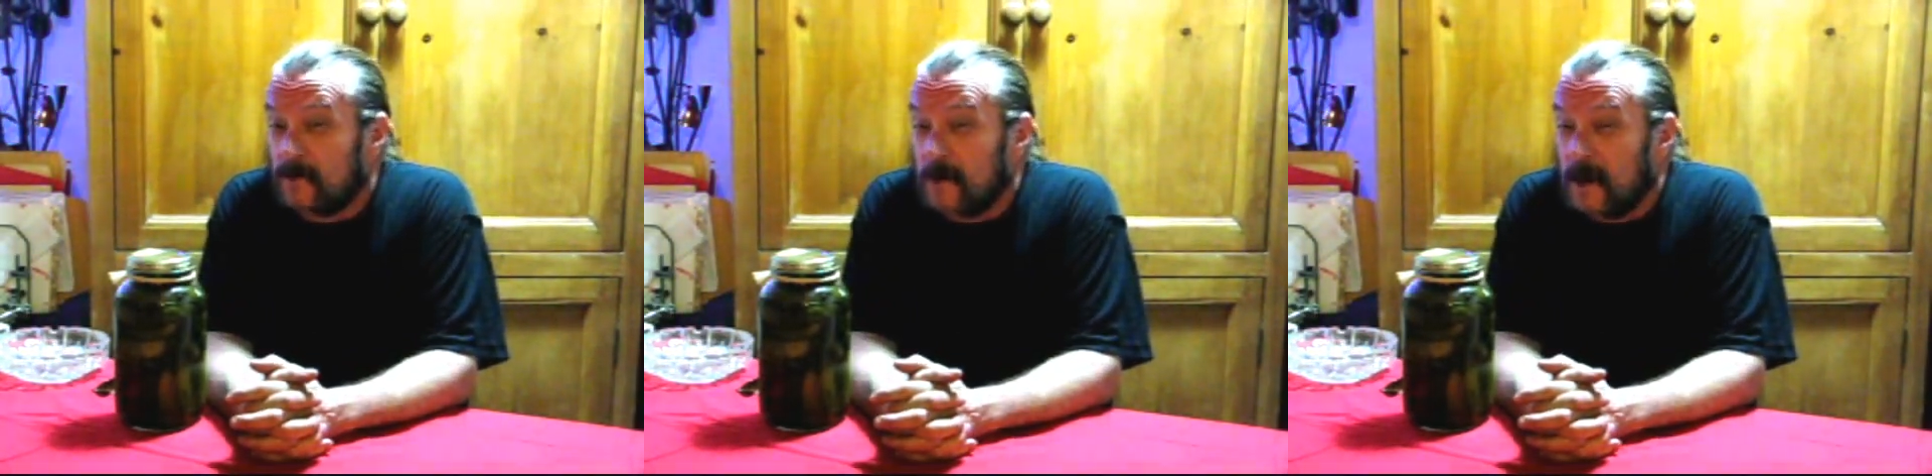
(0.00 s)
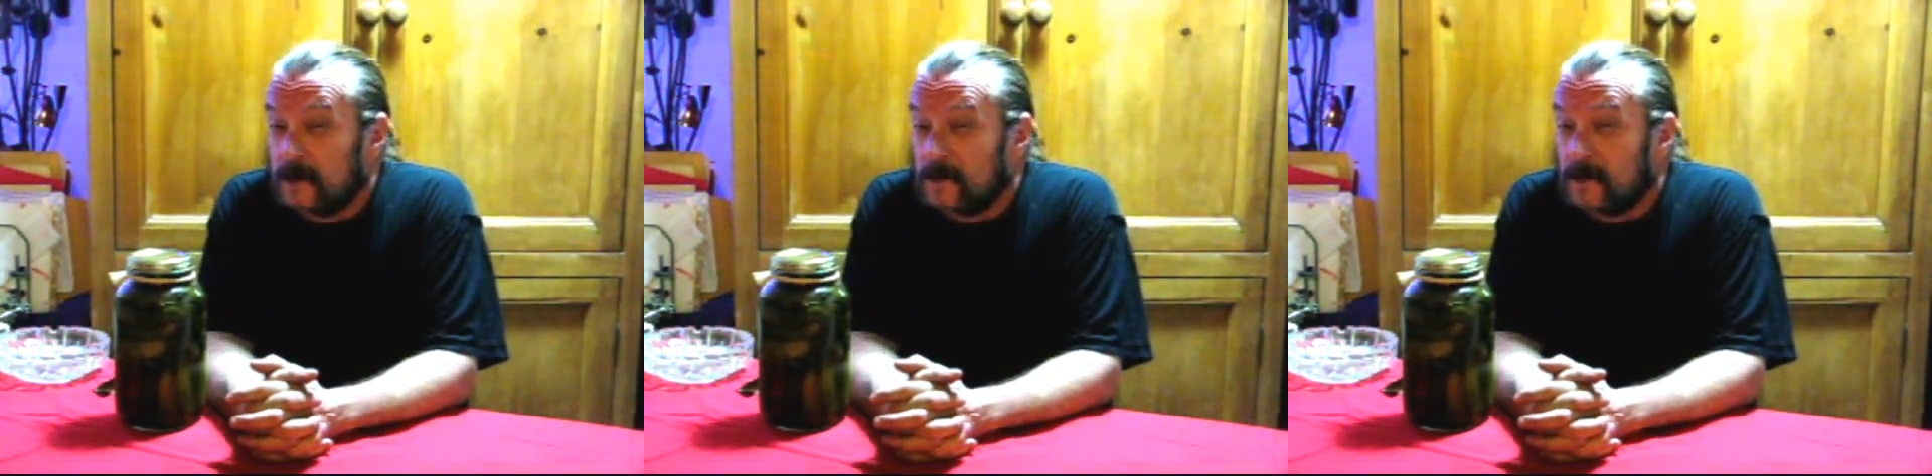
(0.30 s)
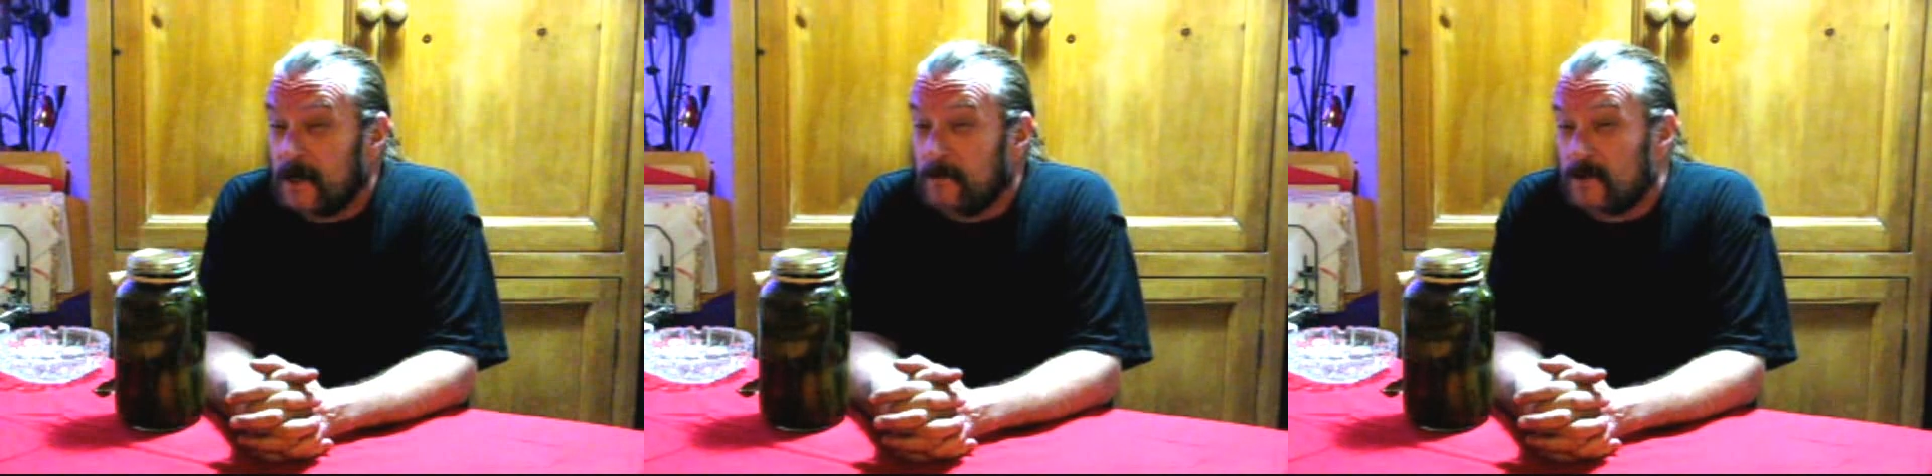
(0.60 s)
garage
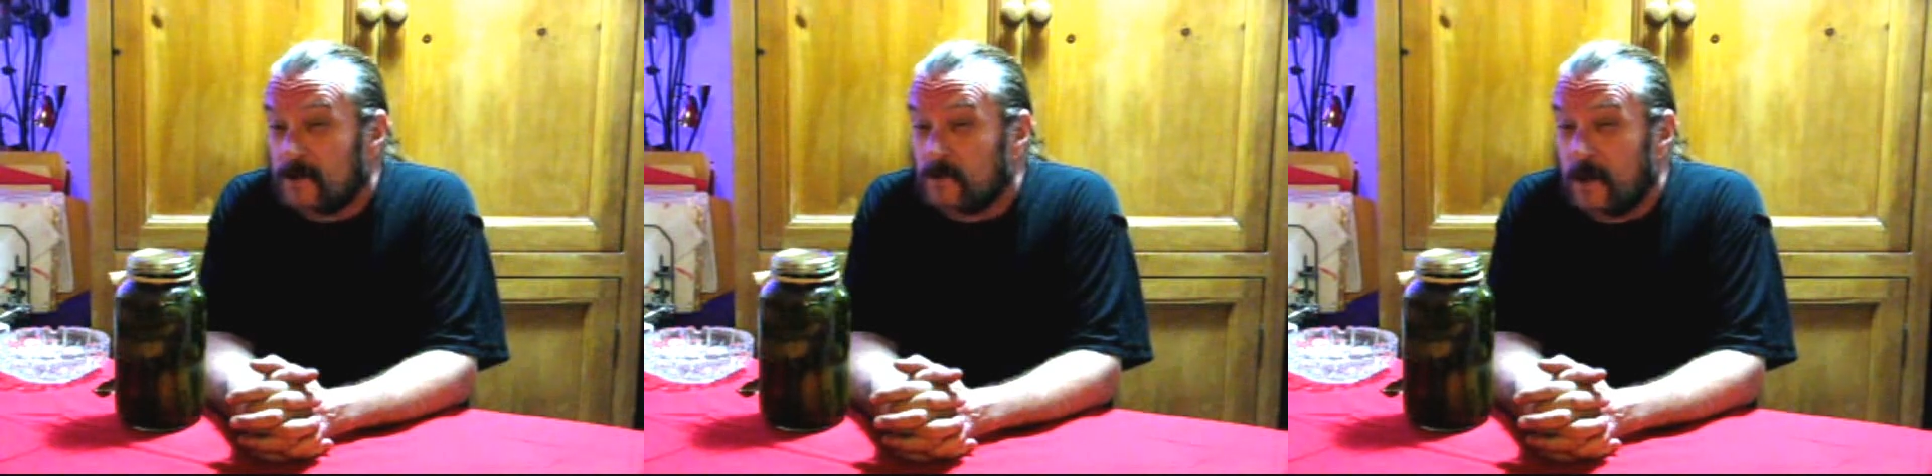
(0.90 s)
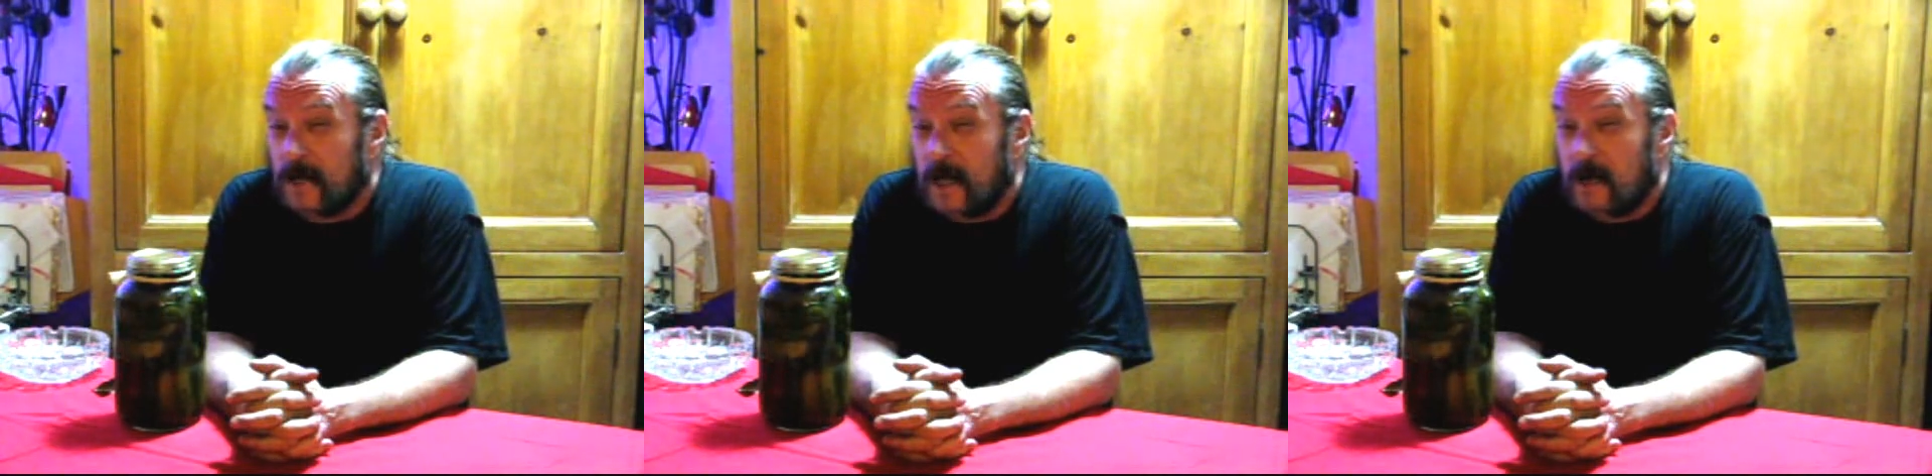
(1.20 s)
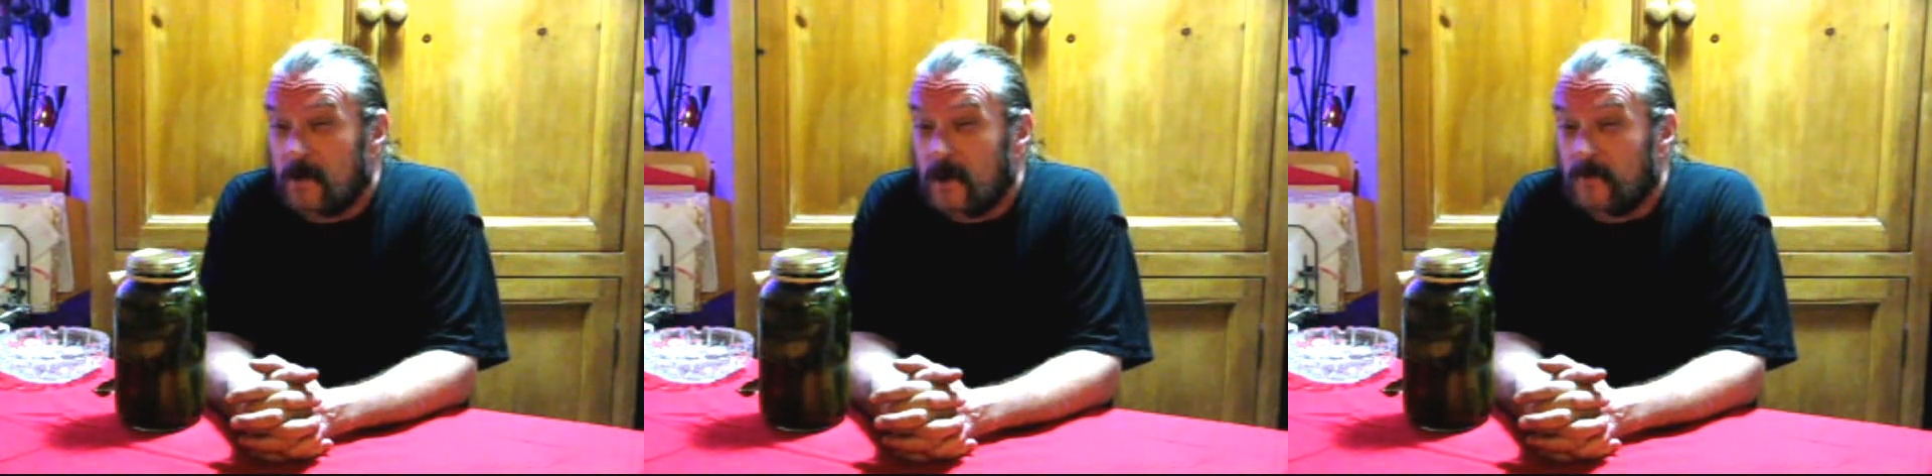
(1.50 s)
the temperatures went
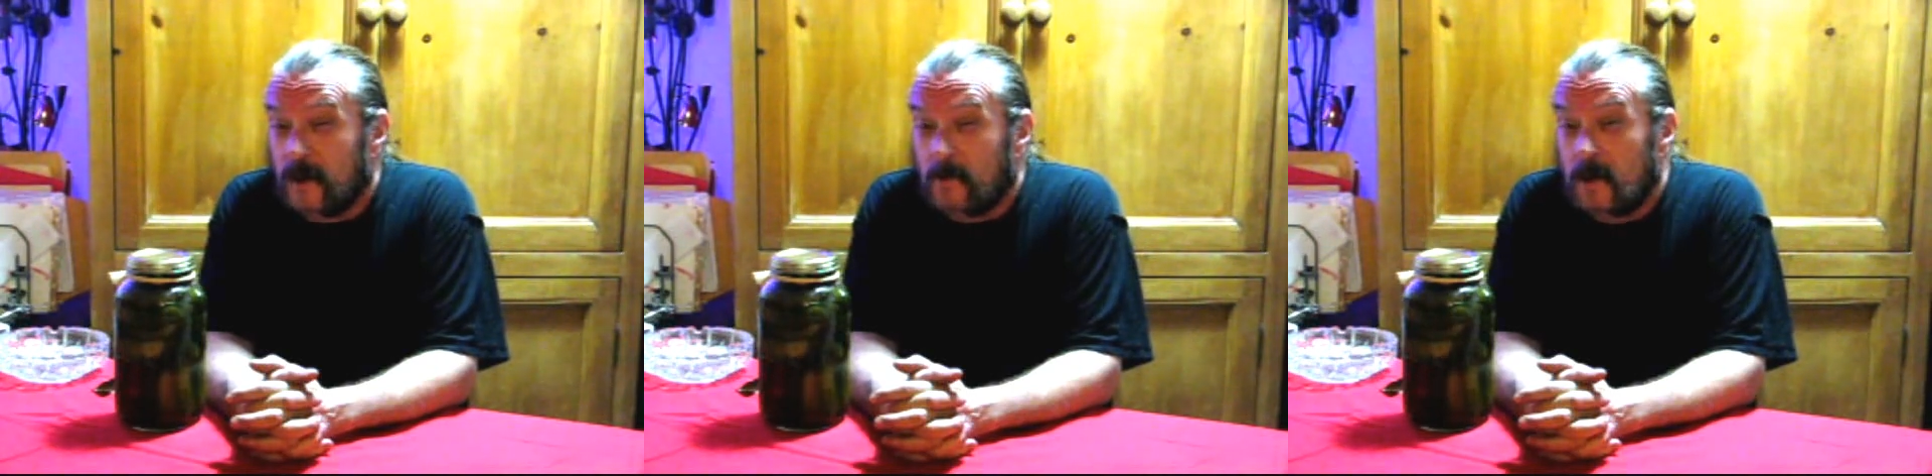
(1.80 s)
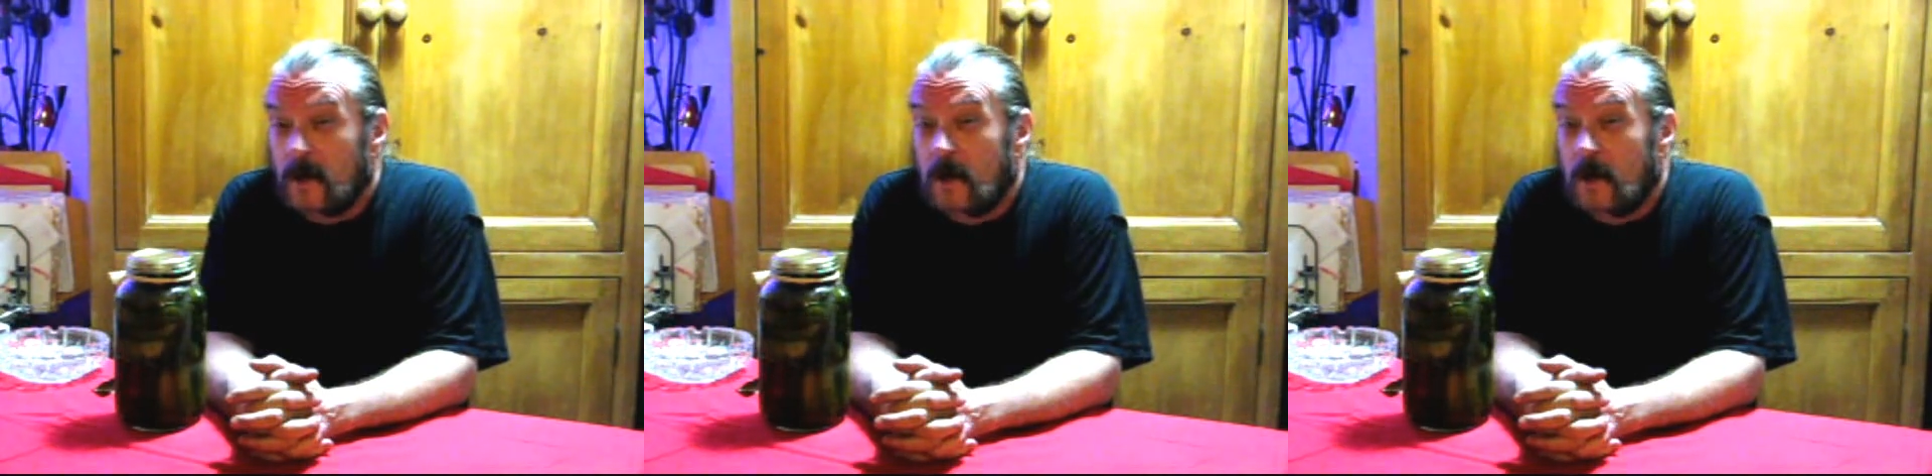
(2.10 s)
anywhere from